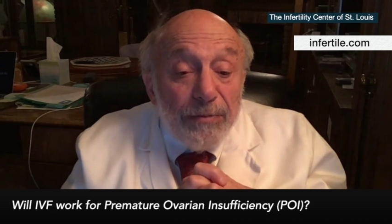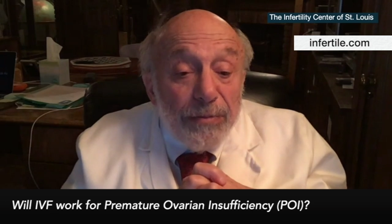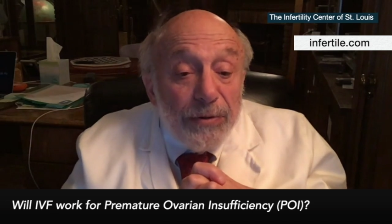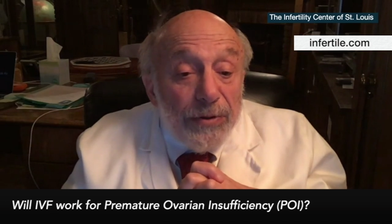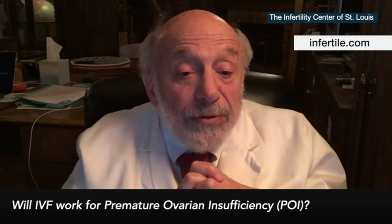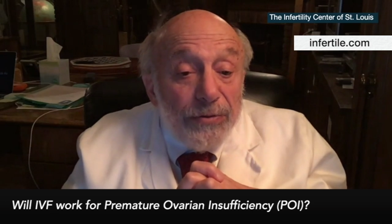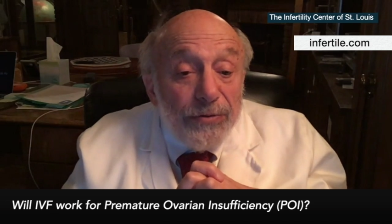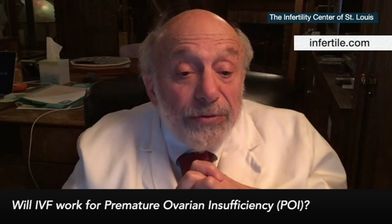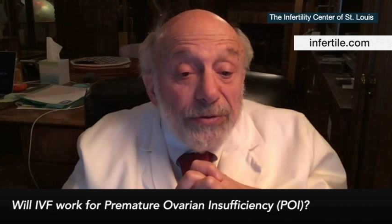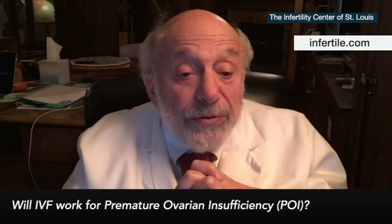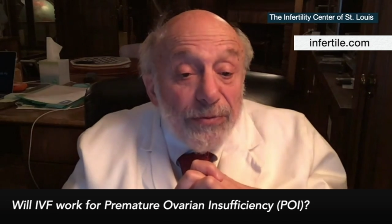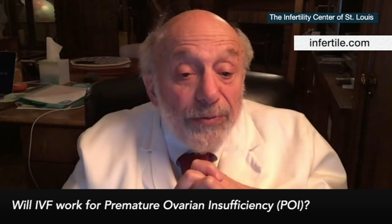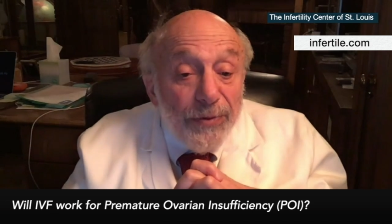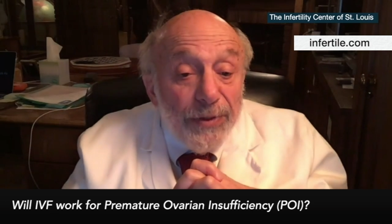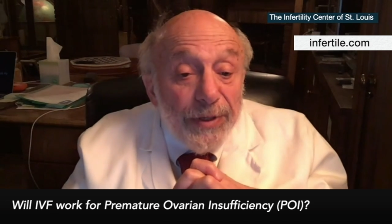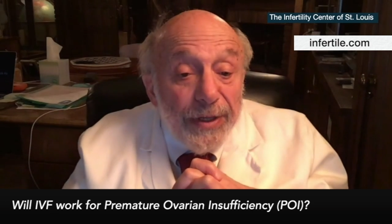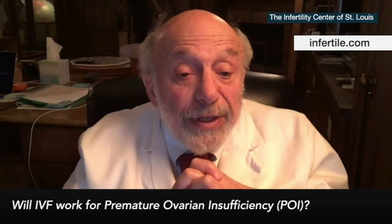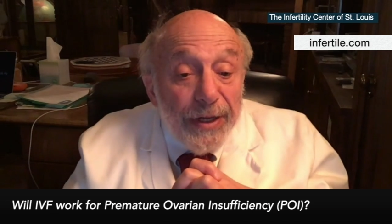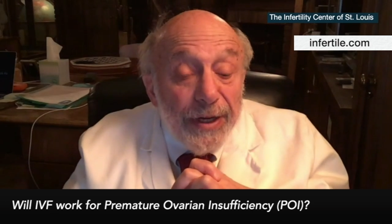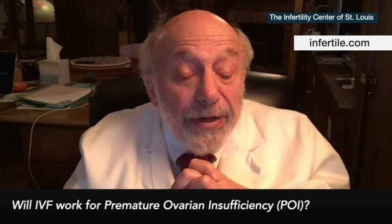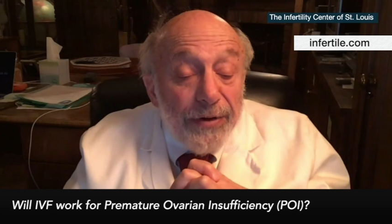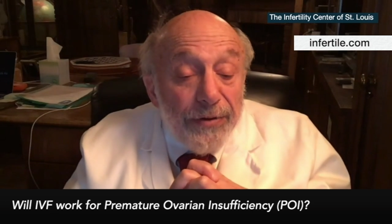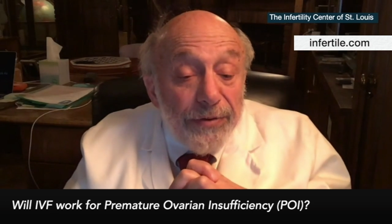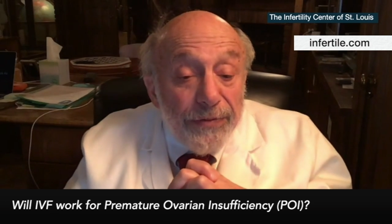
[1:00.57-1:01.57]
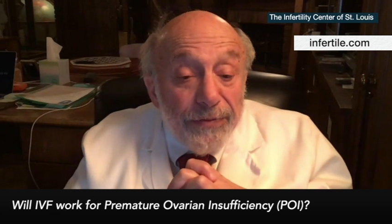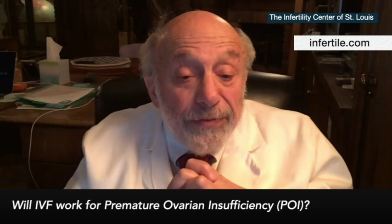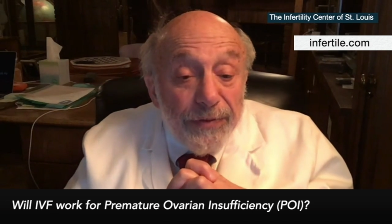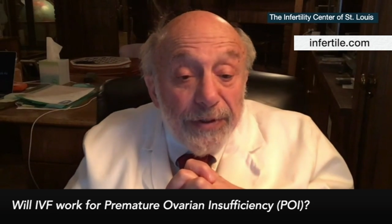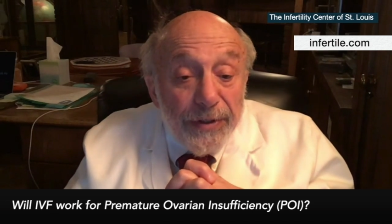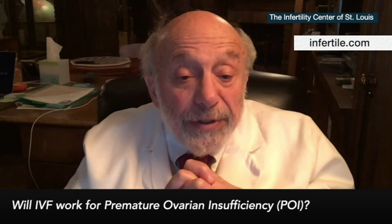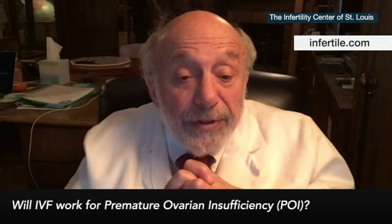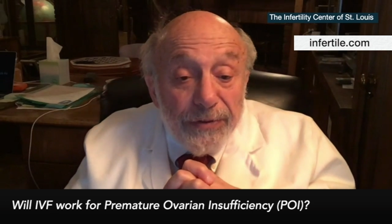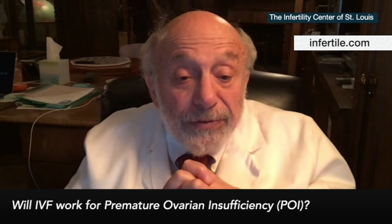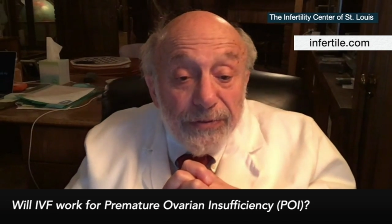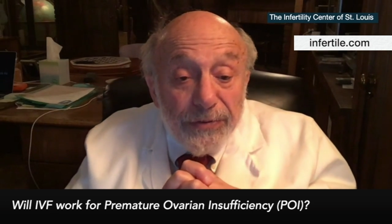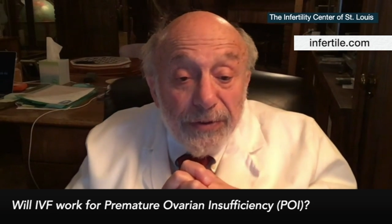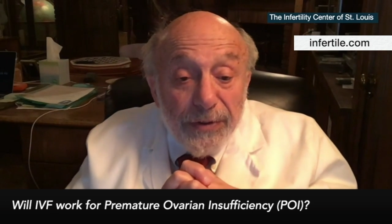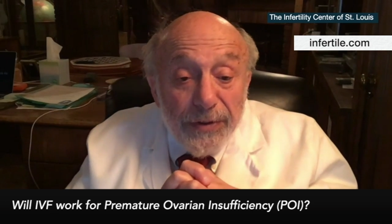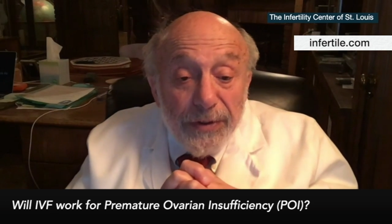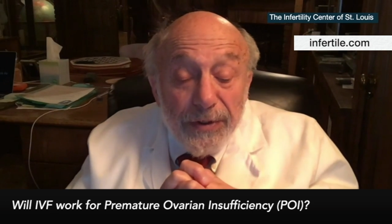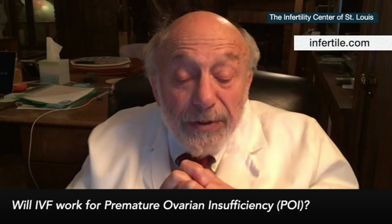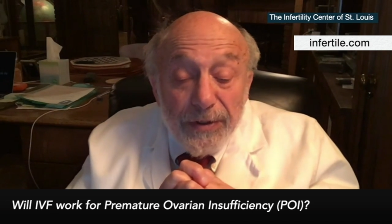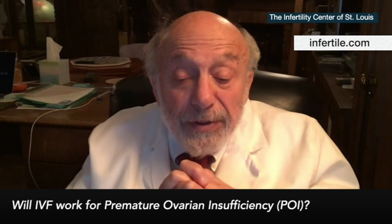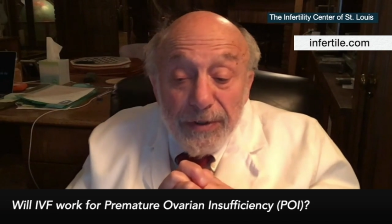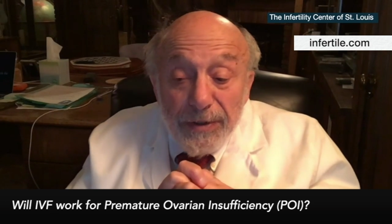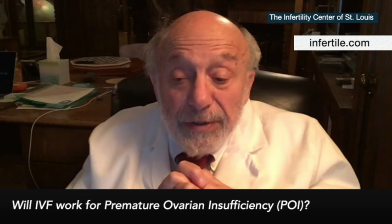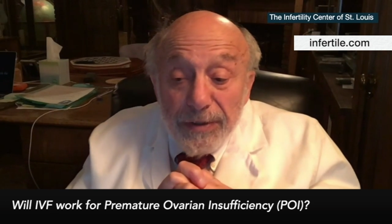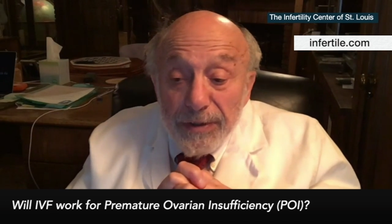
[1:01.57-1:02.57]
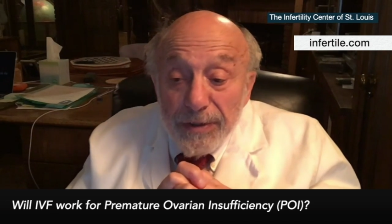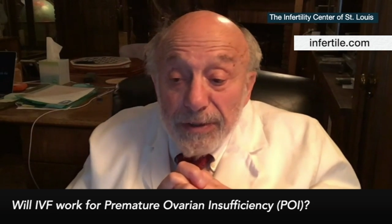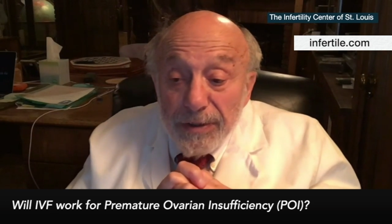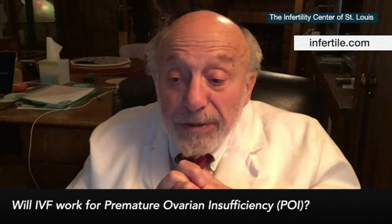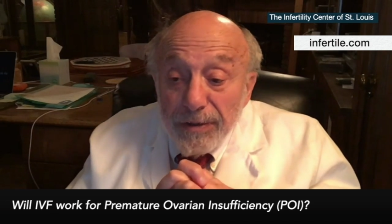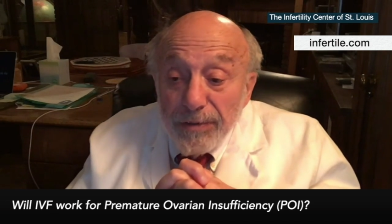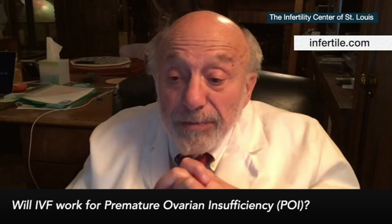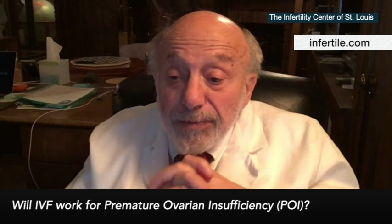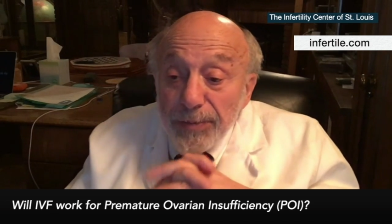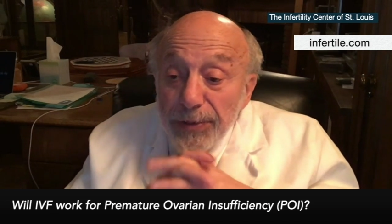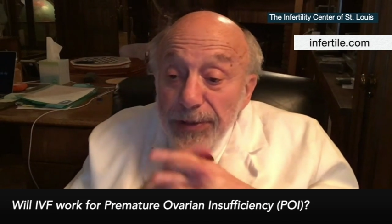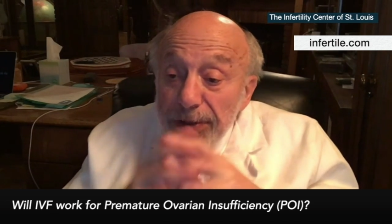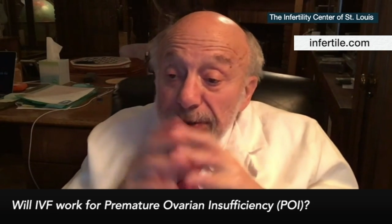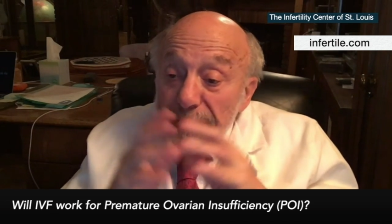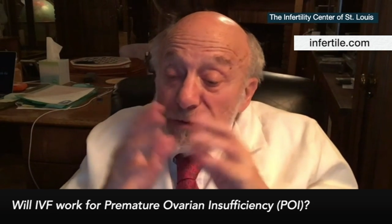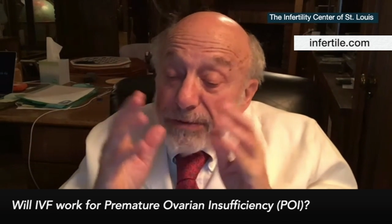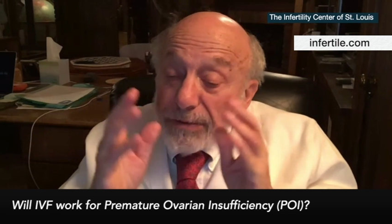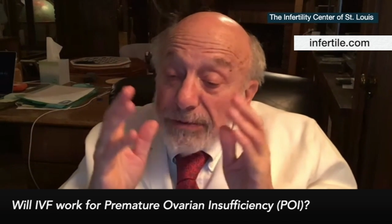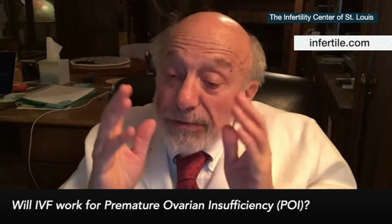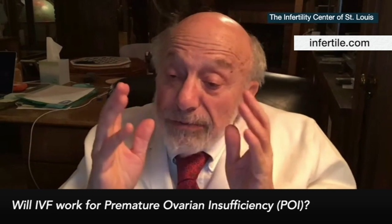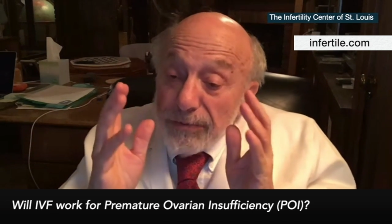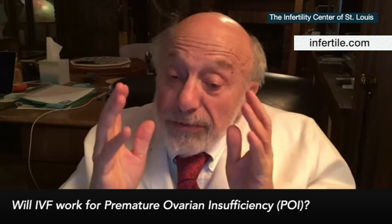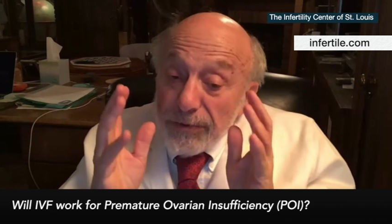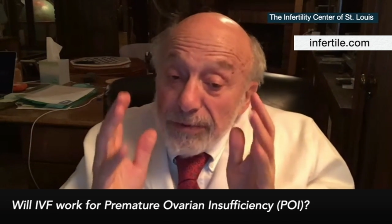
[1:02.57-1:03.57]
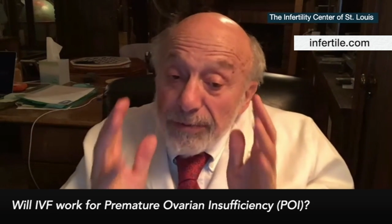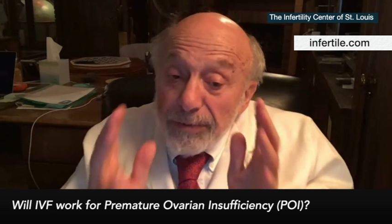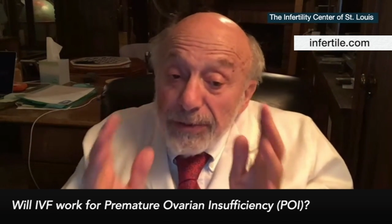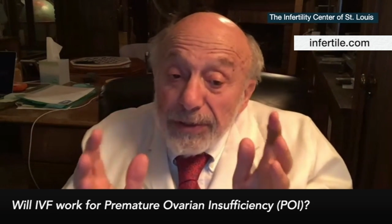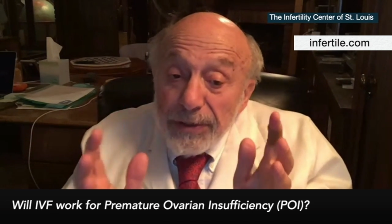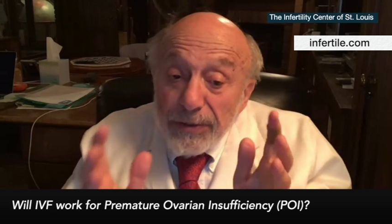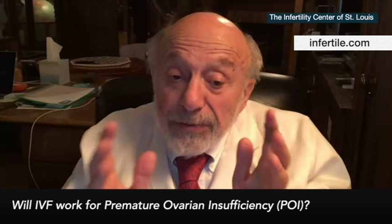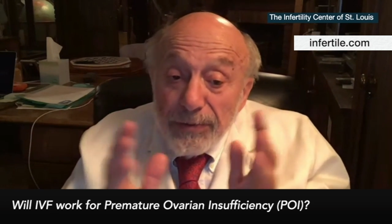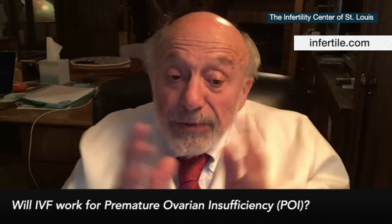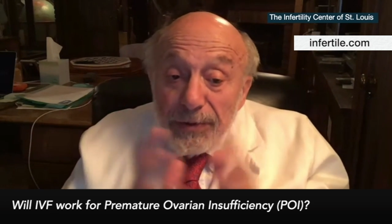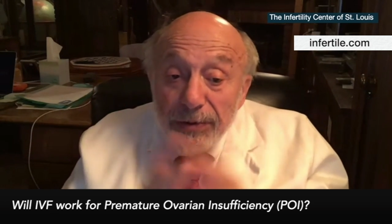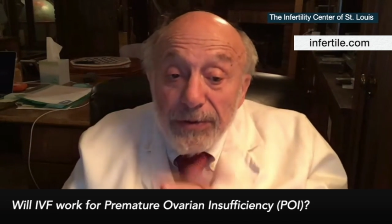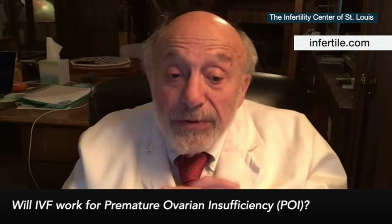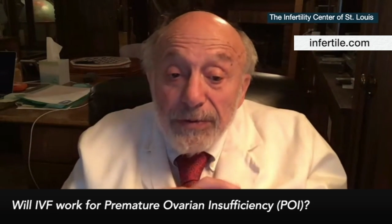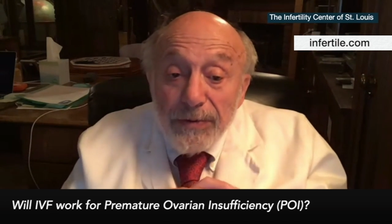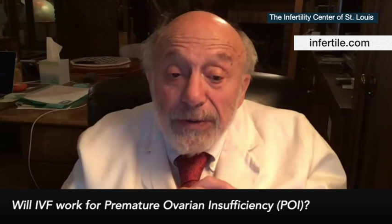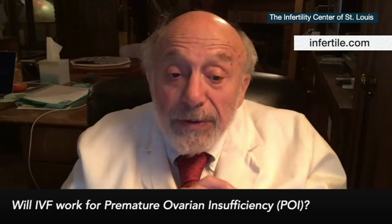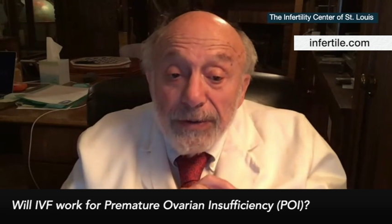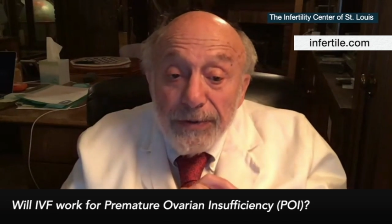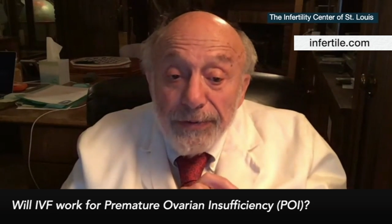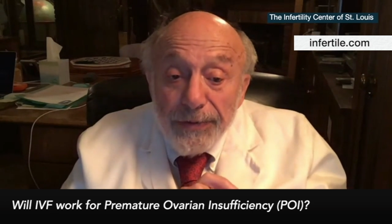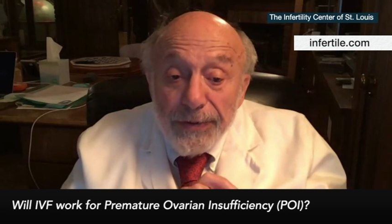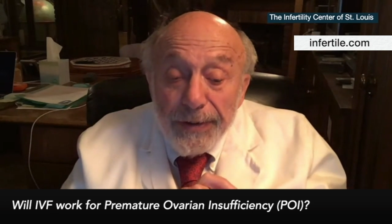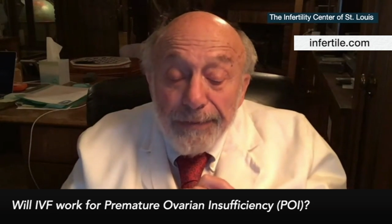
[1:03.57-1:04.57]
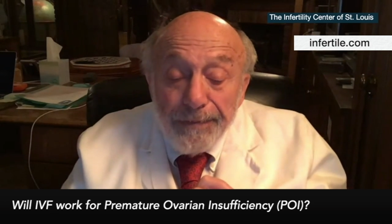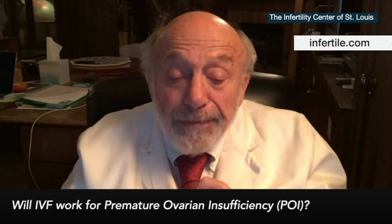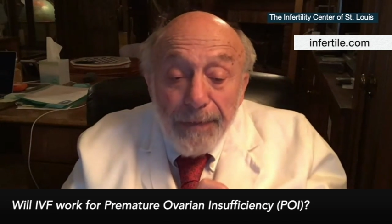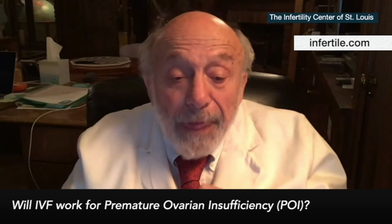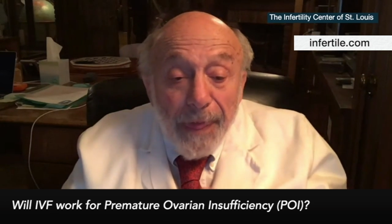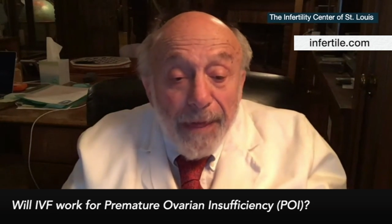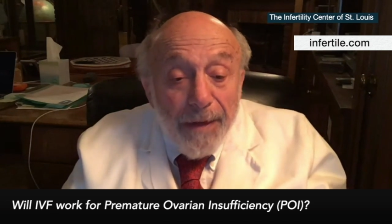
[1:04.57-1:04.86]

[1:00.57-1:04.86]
close to running out of eggs, but normally we do well with that.